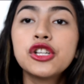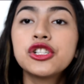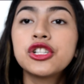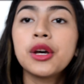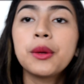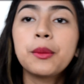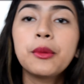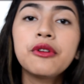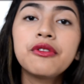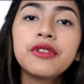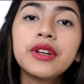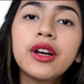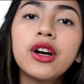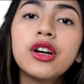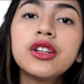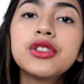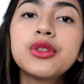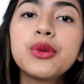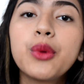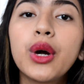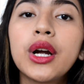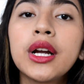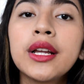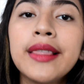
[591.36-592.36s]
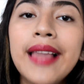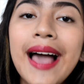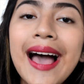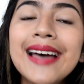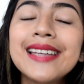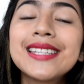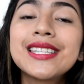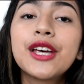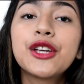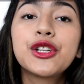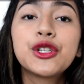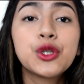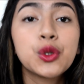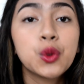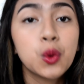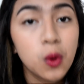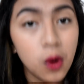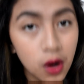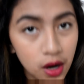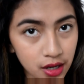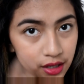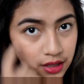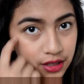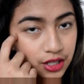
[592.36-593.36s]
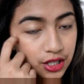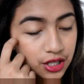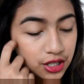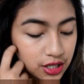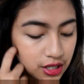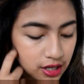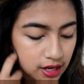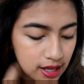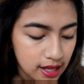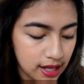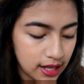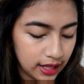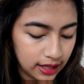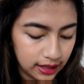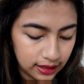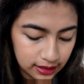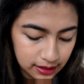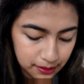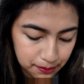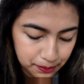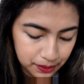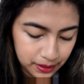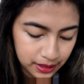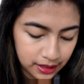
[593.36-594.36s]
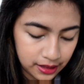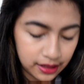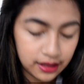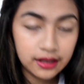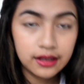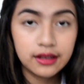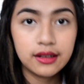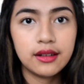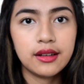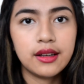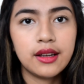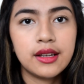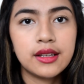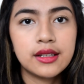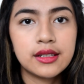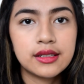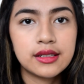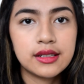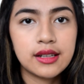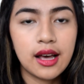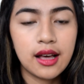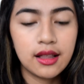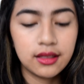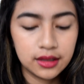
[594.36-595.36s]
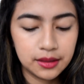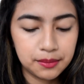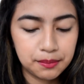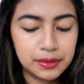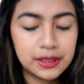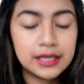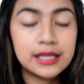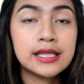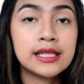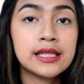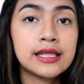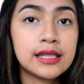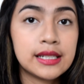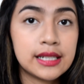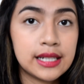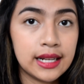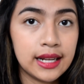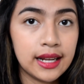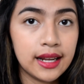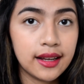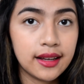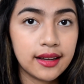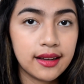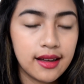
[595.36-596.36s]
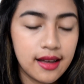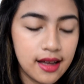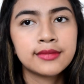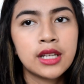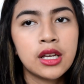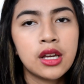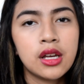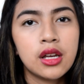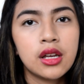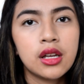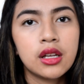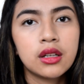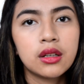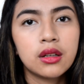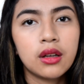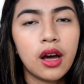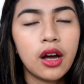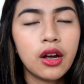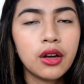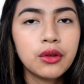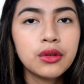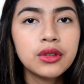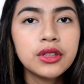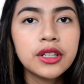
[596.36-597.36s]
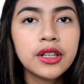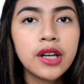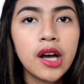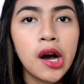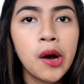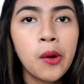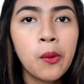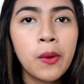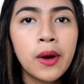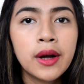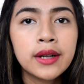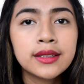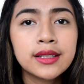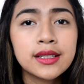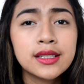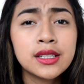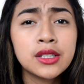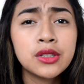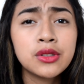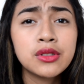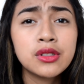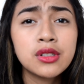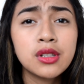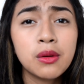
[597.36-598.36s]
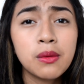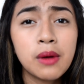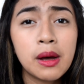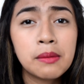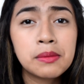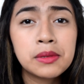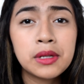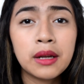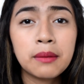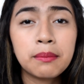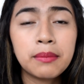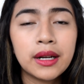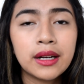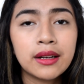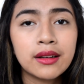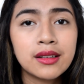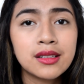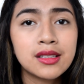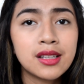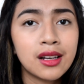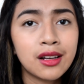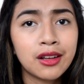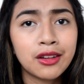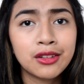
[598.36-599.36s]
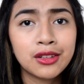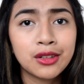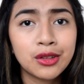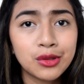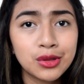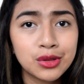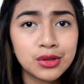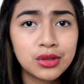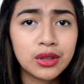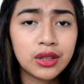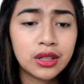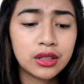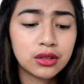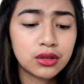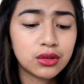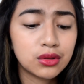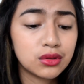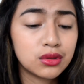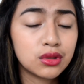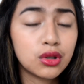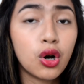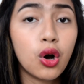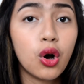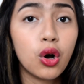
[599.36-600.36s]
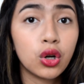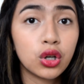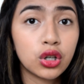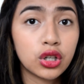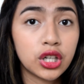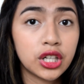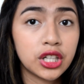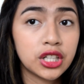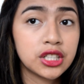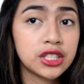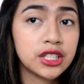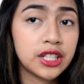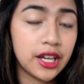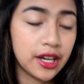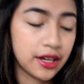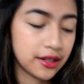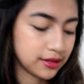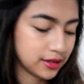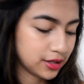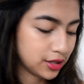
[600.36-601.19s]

So moving on to our last swatch lip here is a lipstick. I only got one kasi dun sa website parang isa lang yung nagustuhan kong color niya.